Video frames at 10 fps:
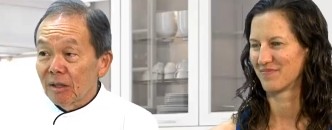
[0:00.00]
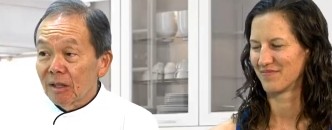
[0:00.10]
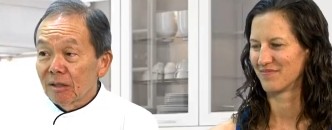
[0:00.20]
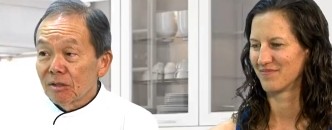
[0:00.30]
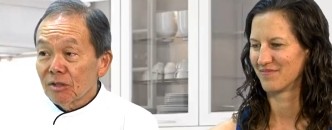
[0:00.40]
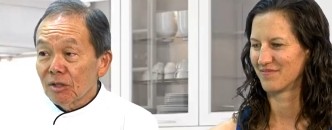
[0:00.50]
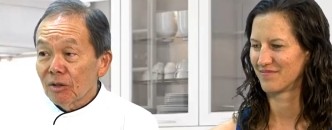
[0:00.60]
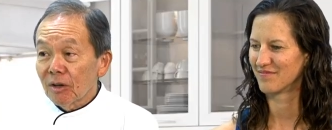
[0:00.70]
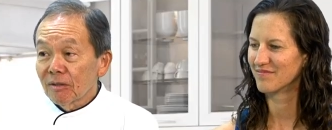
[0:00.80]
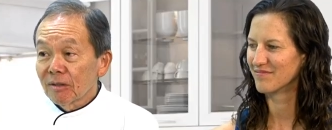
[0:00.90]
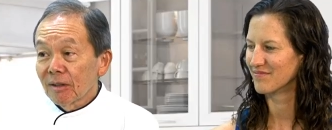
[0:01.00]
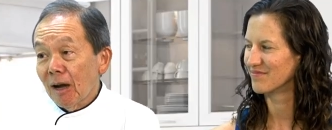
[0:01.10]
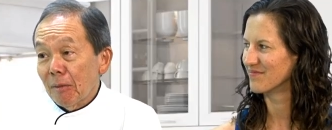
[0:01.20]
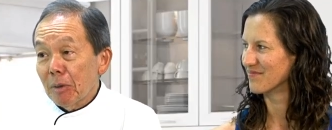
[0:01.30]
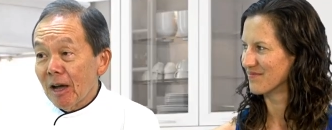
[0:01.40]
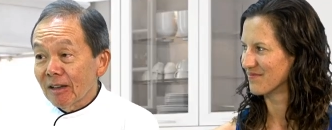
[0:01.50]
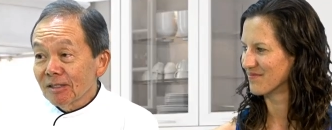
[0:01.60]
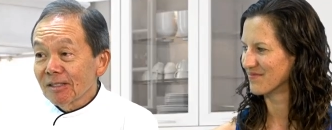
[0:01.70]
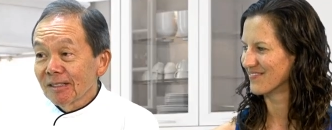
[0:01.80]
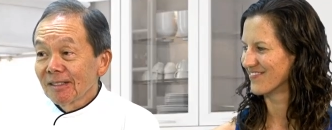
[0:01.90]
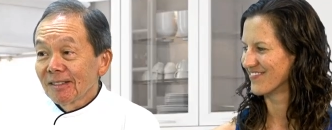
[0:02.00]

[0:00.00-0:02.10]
Speaker 1: mm-hmm. and so I passed.